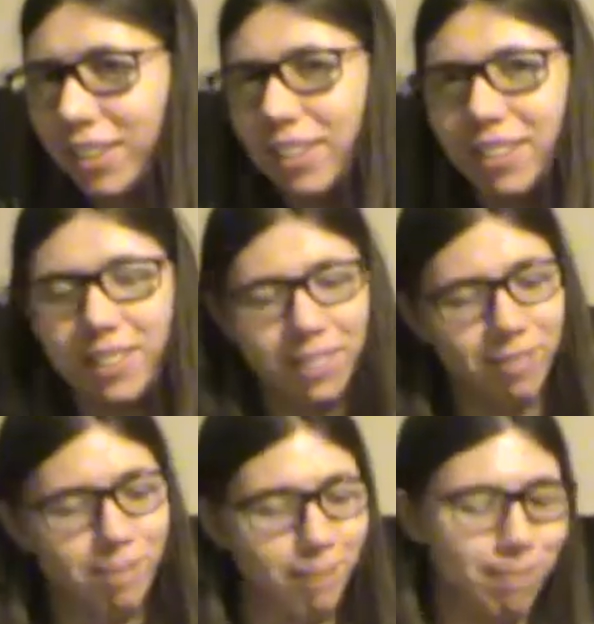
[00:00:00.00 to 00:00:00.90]

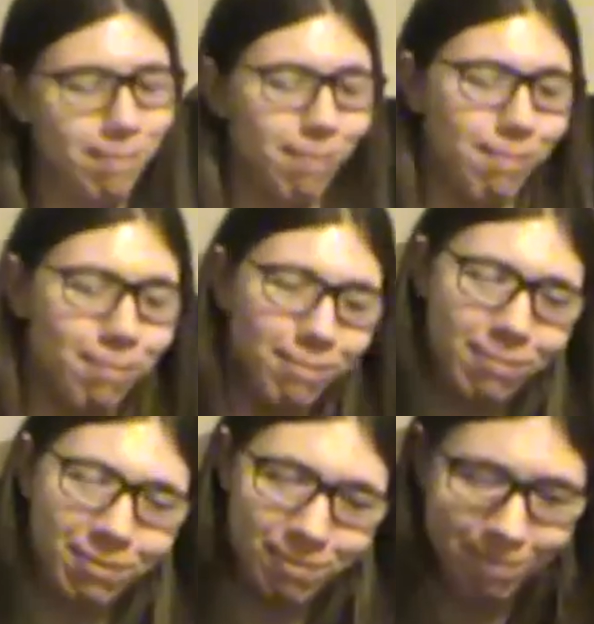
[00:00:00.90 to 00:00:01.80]

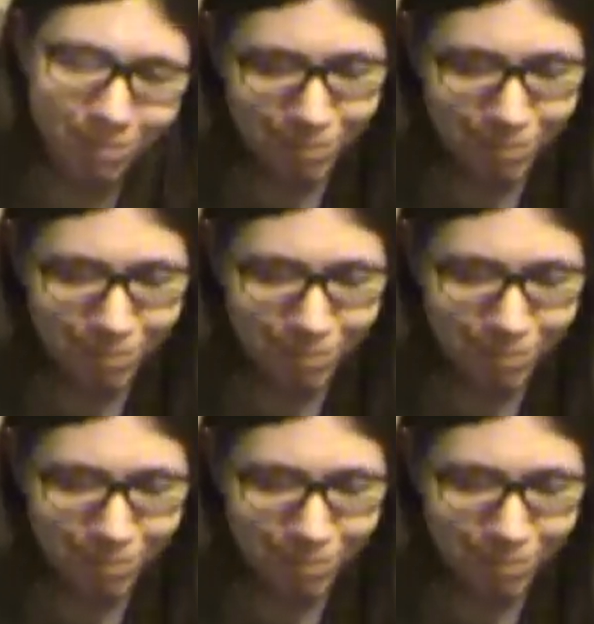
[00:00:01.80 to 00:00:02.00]
Nothing is said.